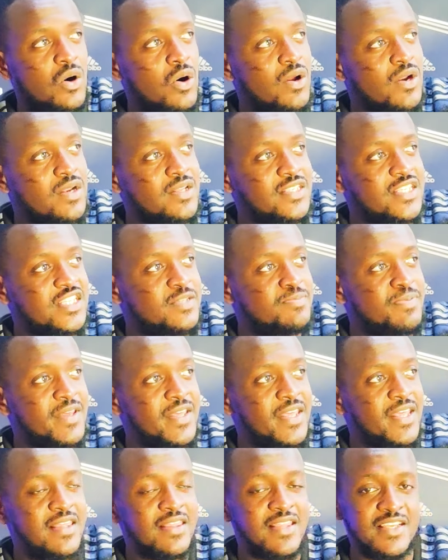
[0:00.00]
Honestly
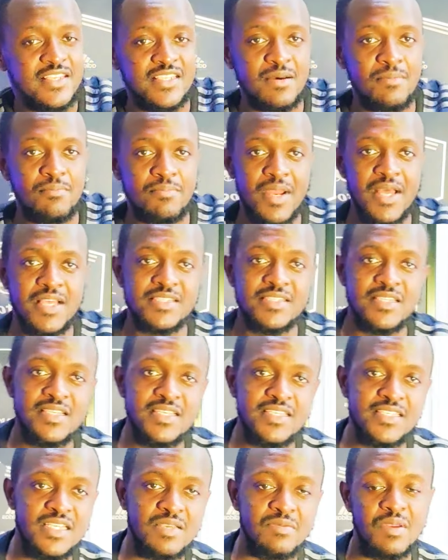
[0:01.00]
speaking, there's some players in
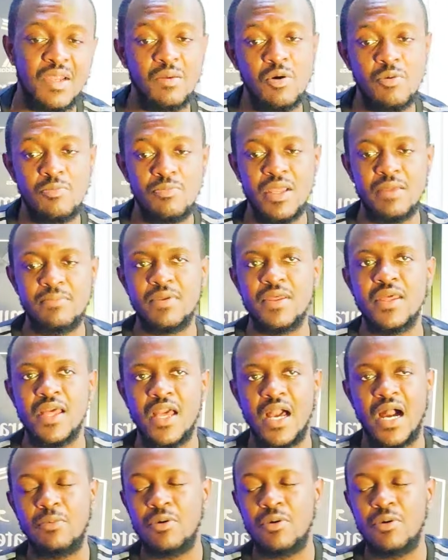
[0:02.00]
this team, and I'm not blaming,